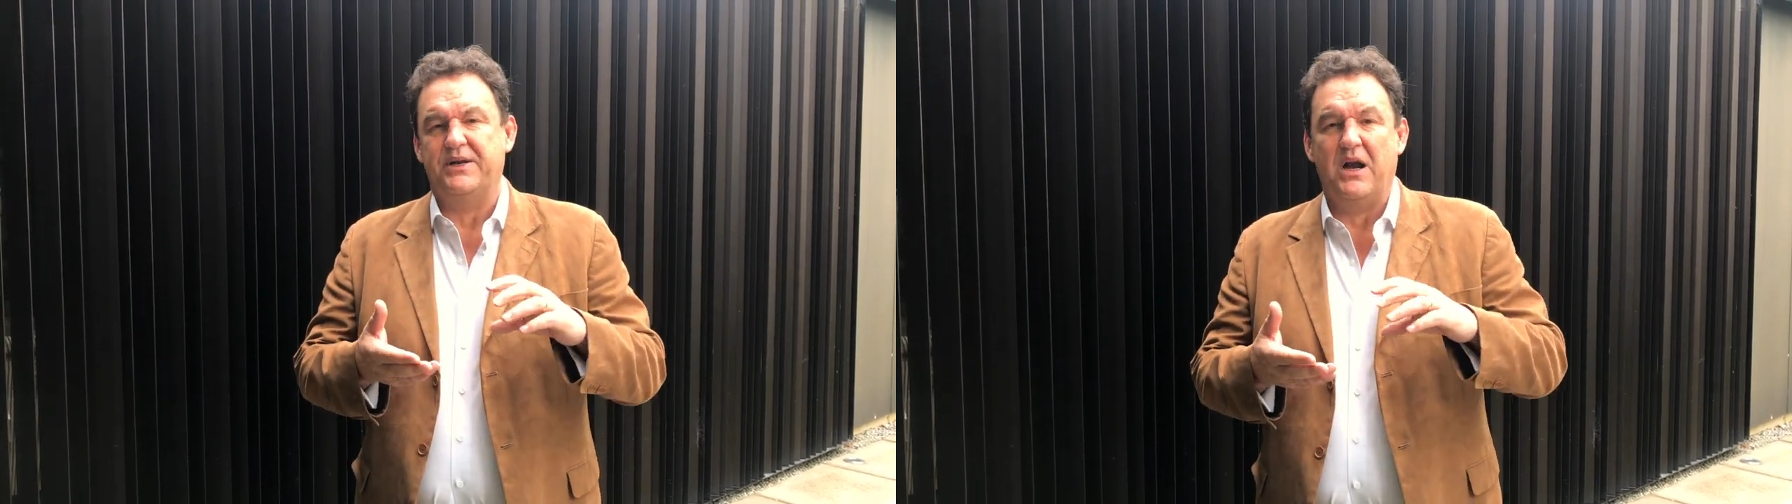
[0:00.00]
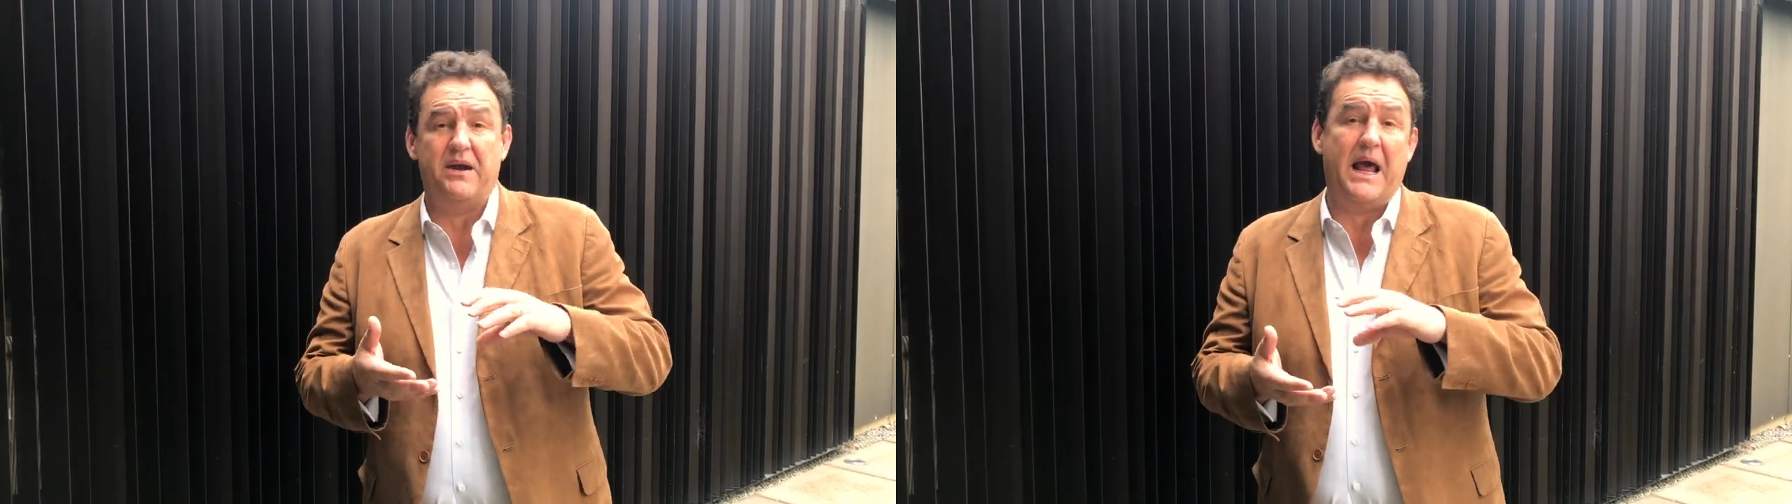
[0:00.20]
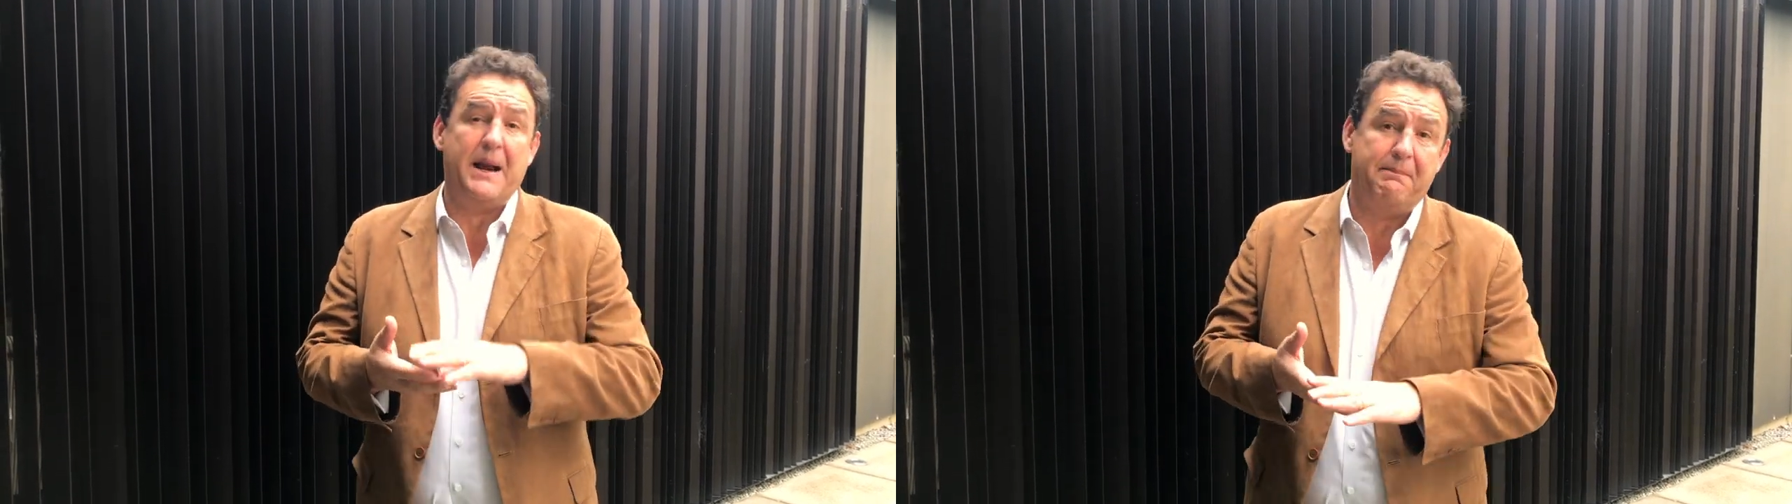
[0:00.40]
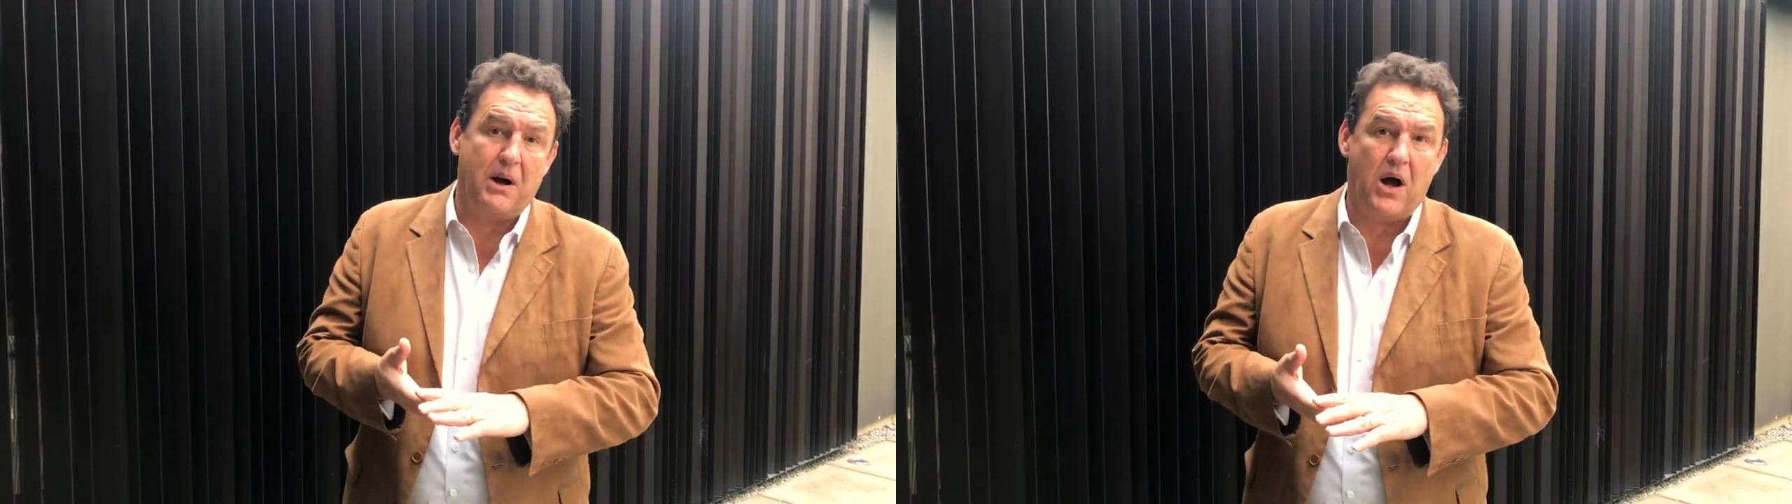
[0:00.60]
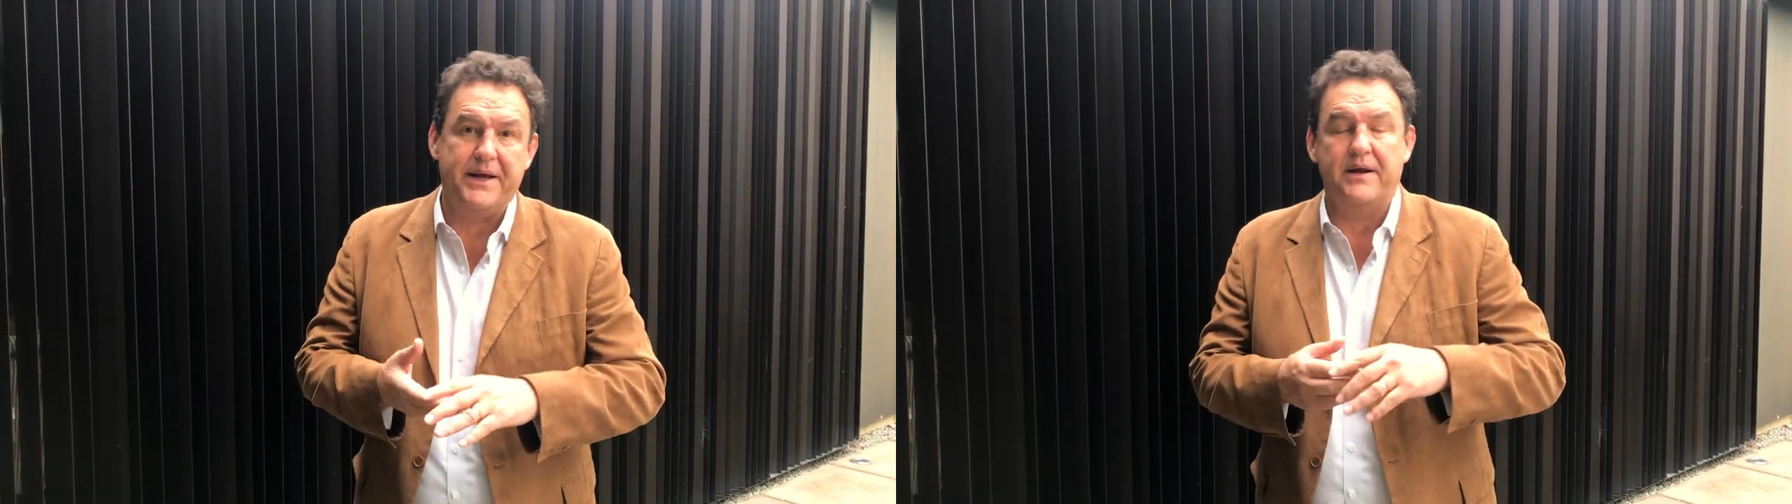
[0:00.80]
You don't know how to
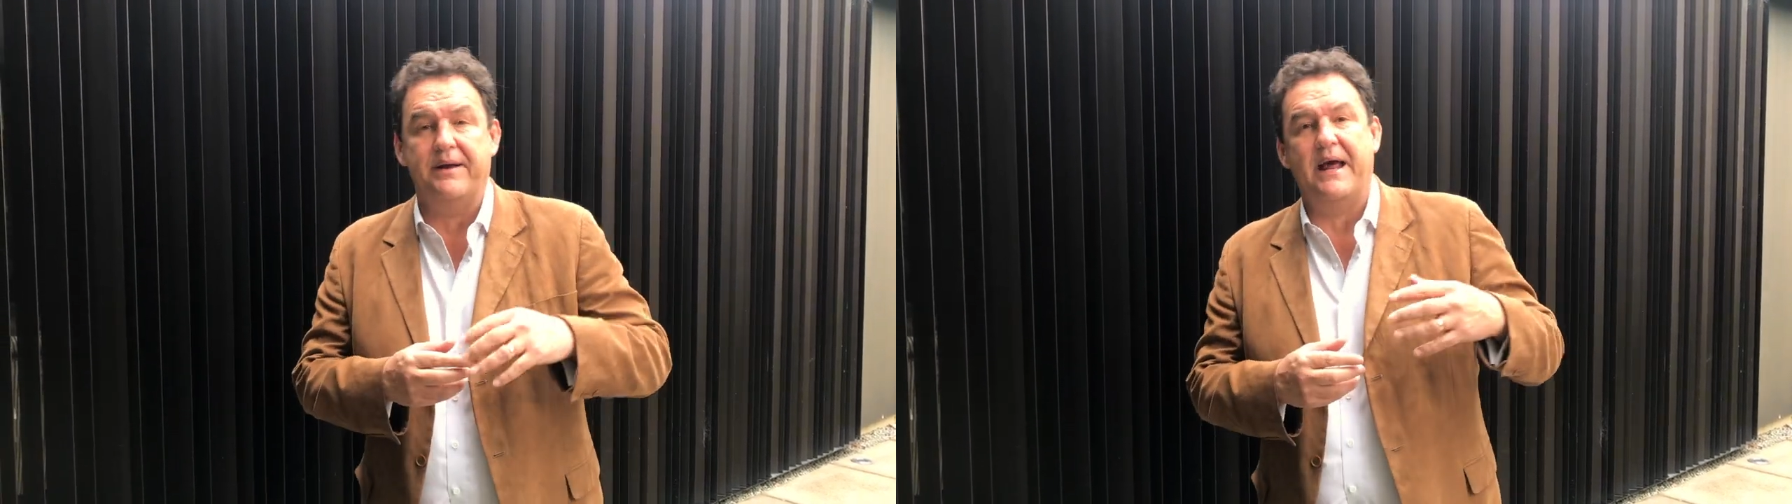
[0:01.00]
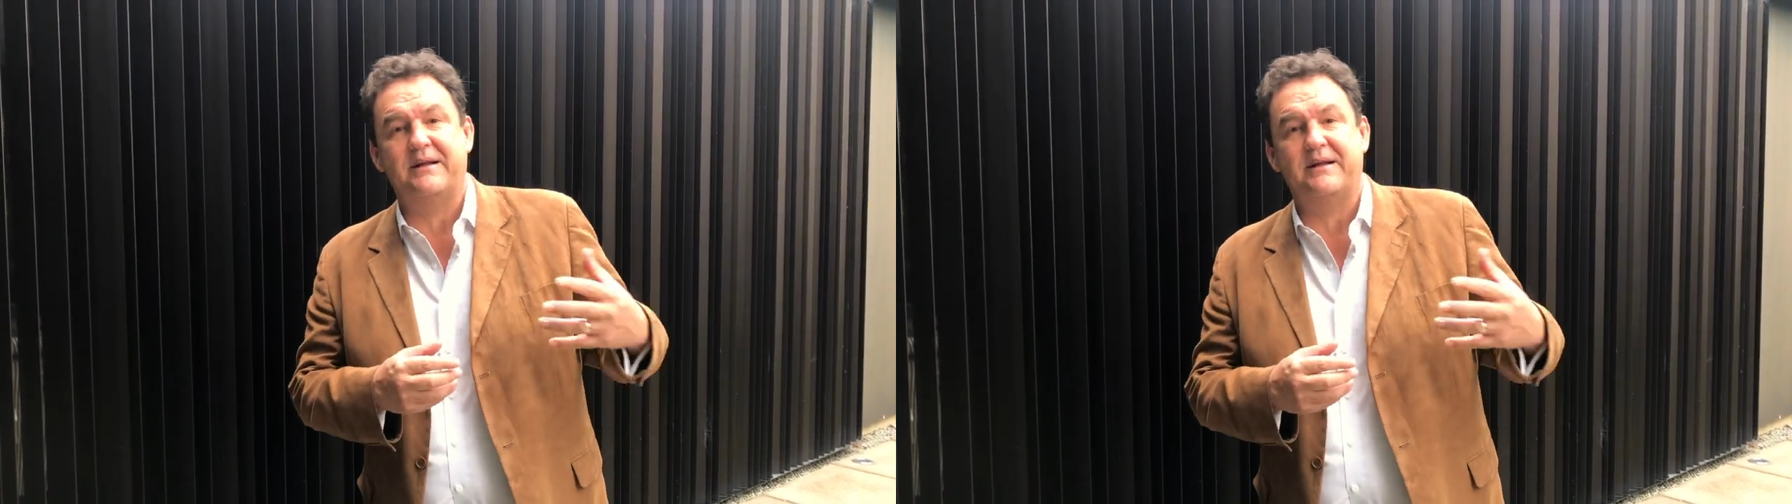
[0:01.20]
buy. You don't know how